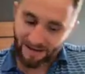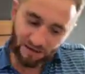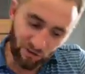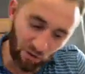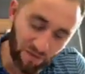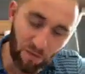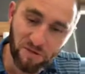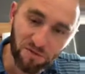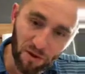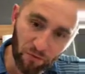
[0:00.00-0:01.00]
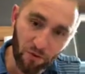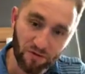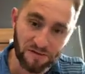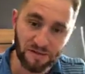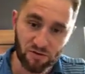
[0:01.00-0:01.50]
And, you know, that wasn't my
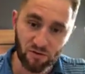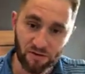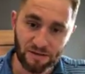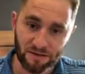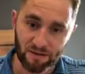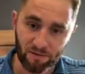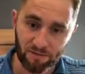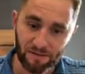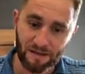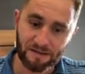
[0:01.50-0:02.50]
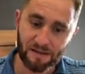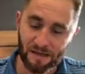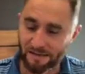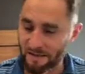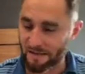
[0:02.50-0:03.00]
priorities 2 years ago.
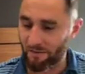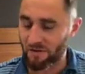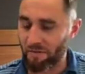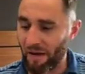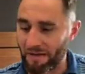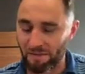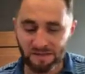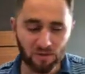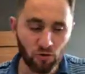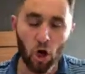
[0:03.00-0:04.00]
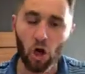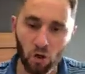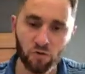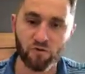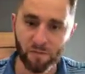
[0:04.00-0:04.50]
And to some respect, I'm still not
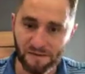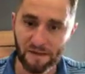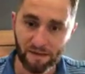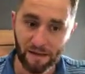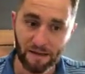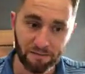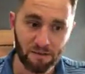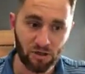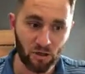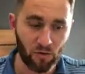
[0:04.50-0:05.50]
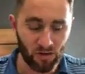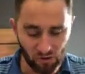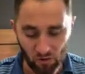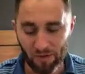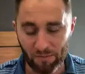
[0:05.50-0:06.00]
100% there. You know, I
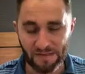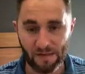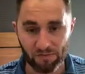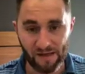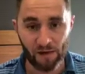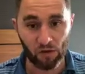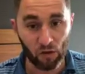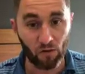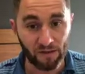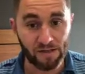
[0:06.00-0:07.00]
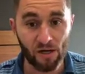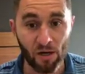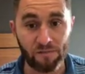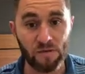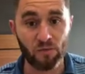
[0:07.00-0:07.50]
do let myself down a lot of the
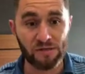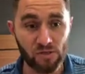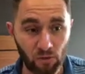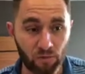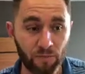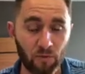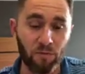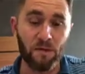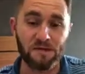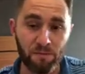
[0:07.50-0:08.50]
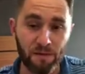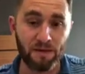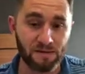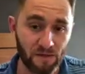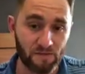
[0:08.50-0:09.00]
times, and we do, but we mustn't beat
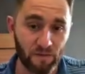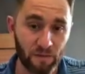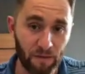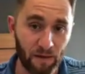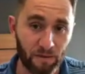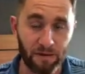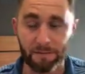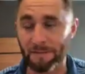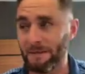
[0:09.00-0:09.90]
ourselves up about that.